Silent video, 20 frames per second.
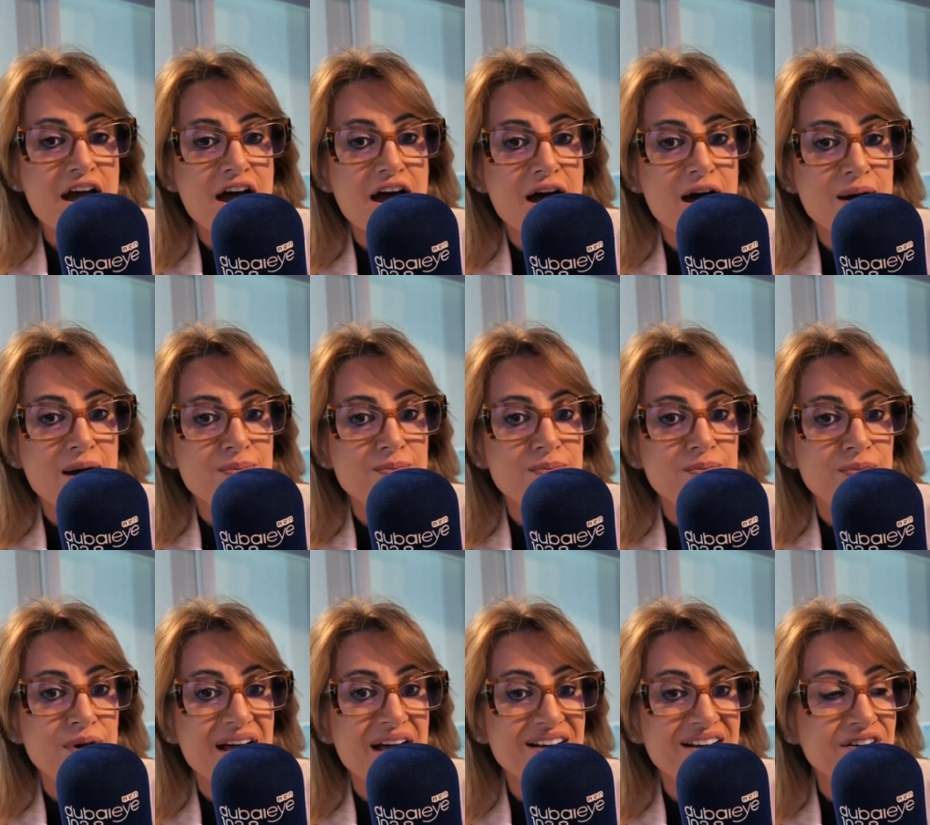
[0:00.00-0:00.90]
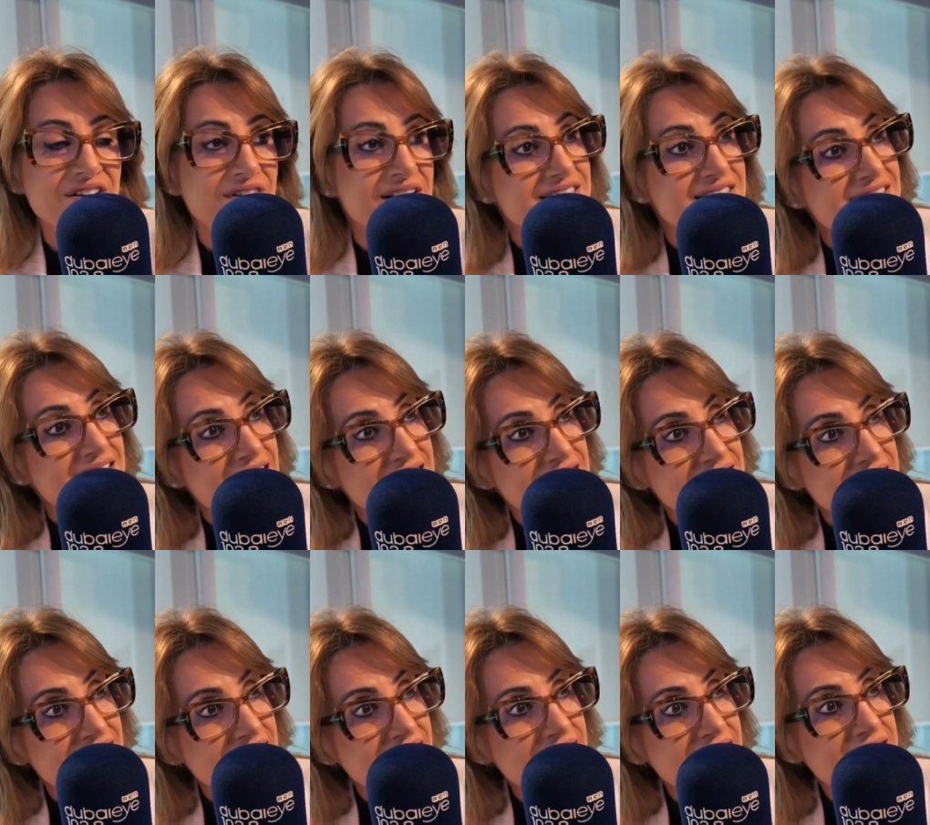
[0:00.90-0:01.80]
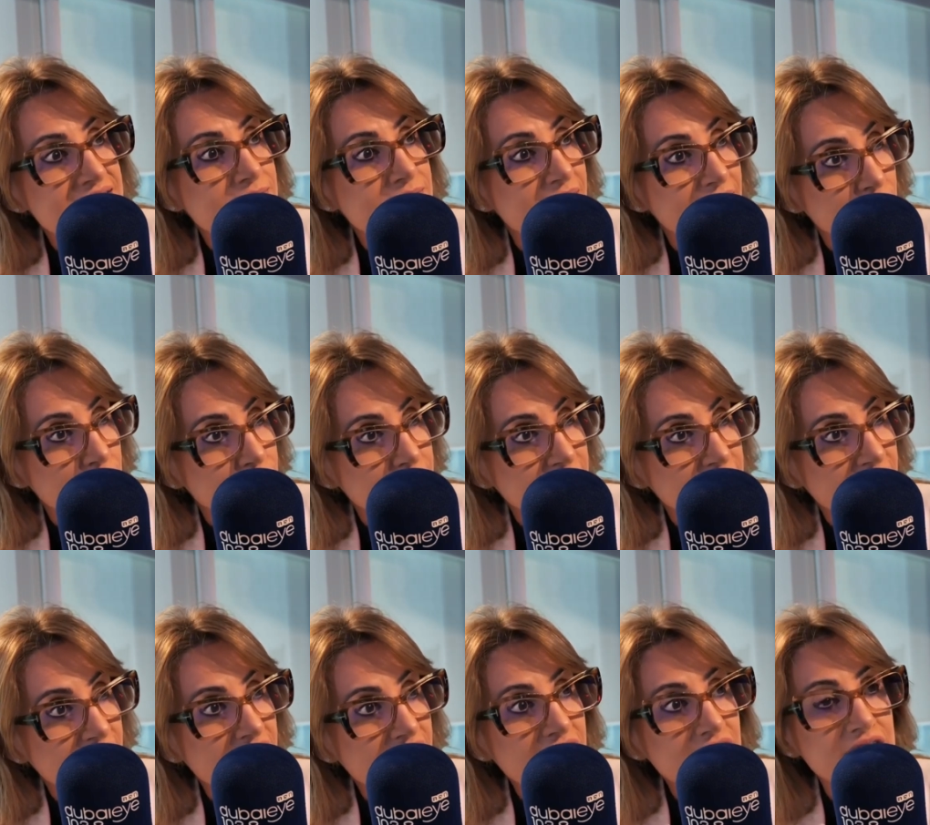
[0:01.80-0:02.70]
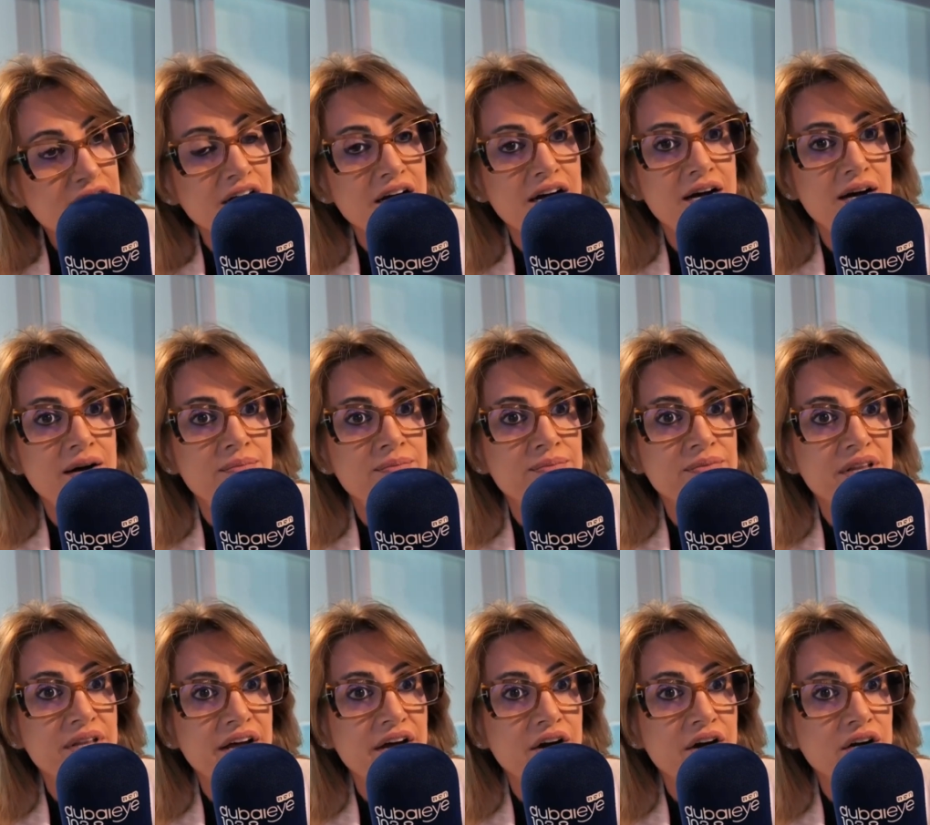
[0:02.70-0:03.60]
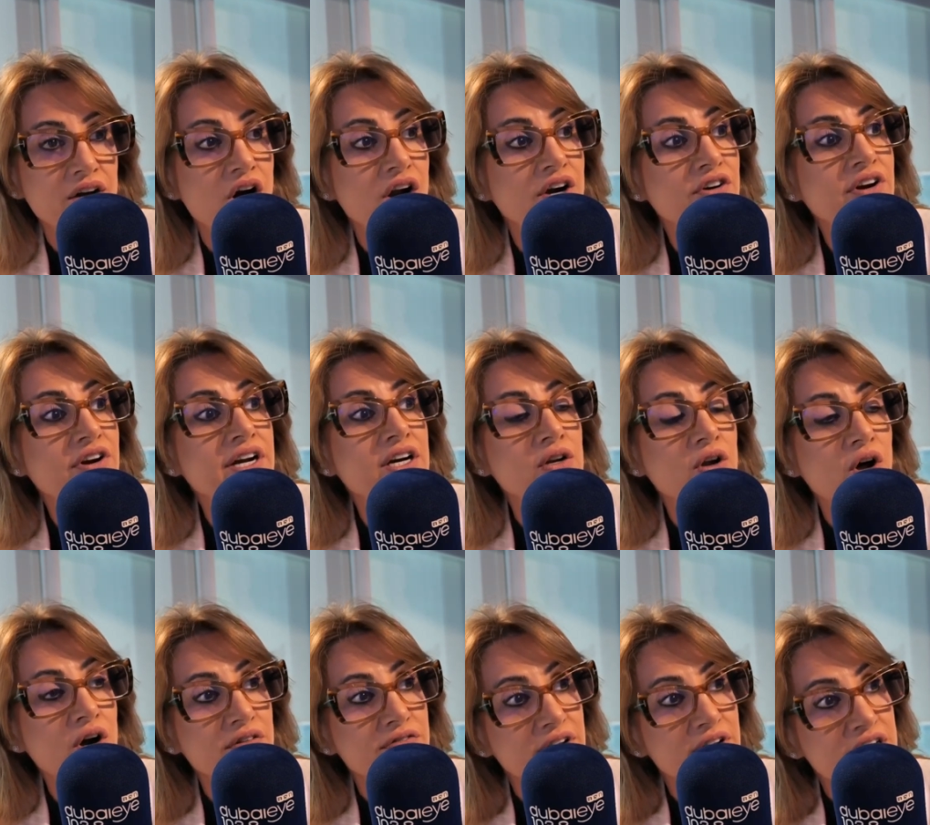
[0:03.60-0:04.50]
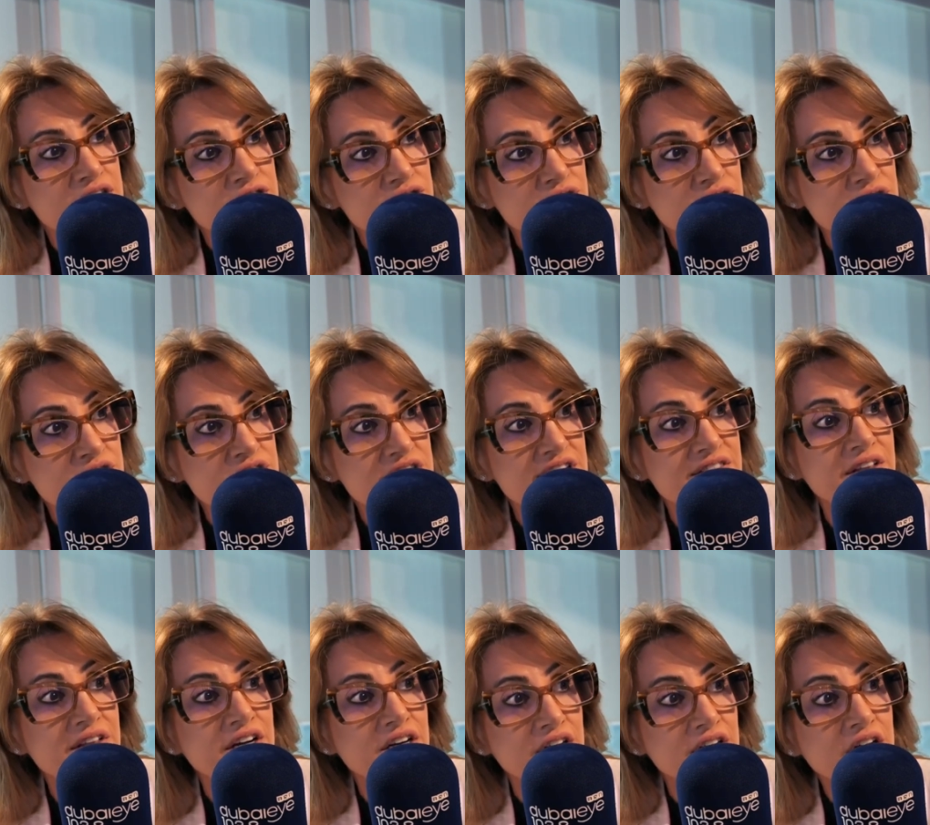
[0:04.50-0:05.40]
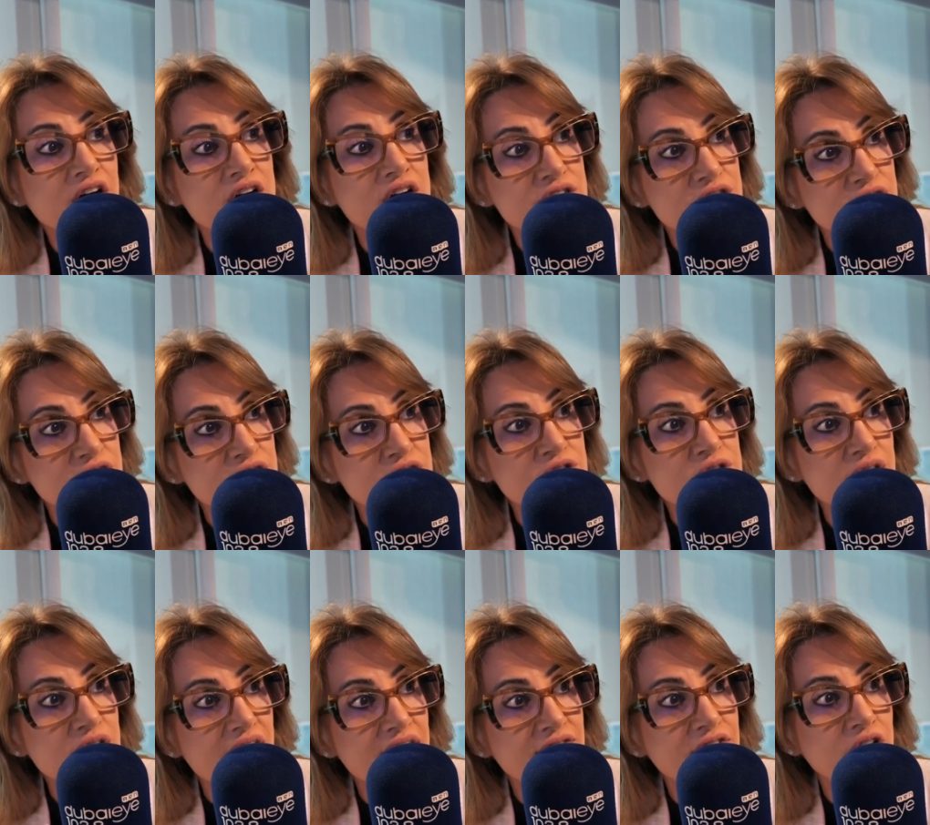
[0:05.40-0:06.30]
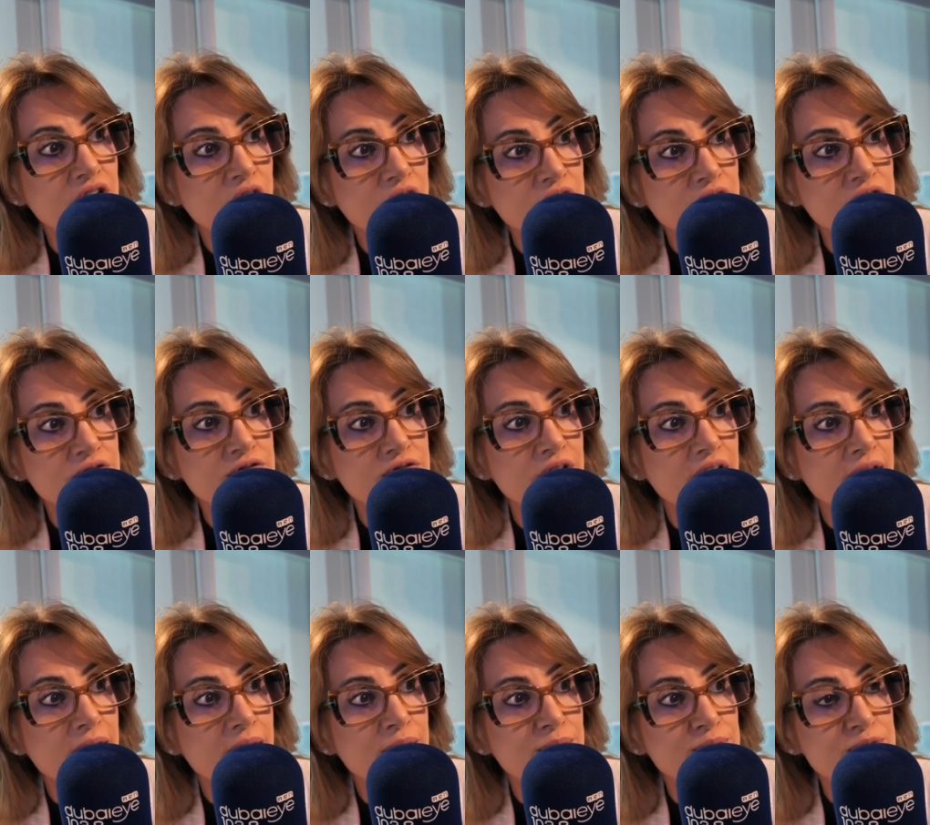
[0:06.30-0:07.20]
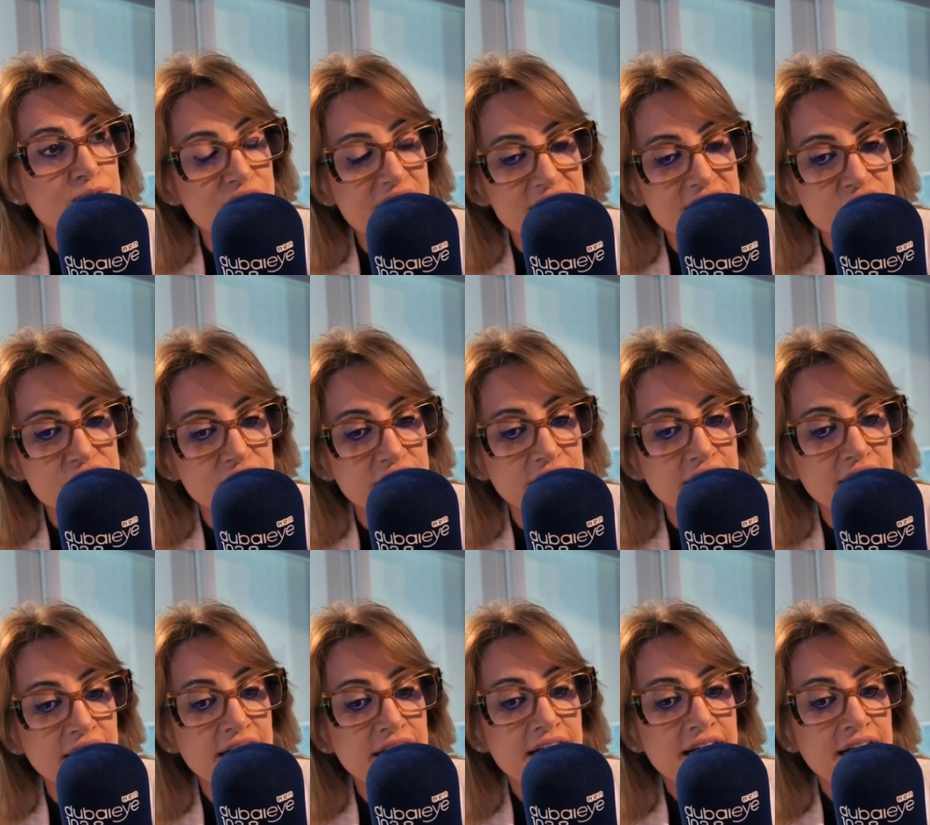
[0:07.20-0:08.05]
um, branded residences by Omni Um, they are garnering a lot of interest and they're going to continue to have a lot of um, traction.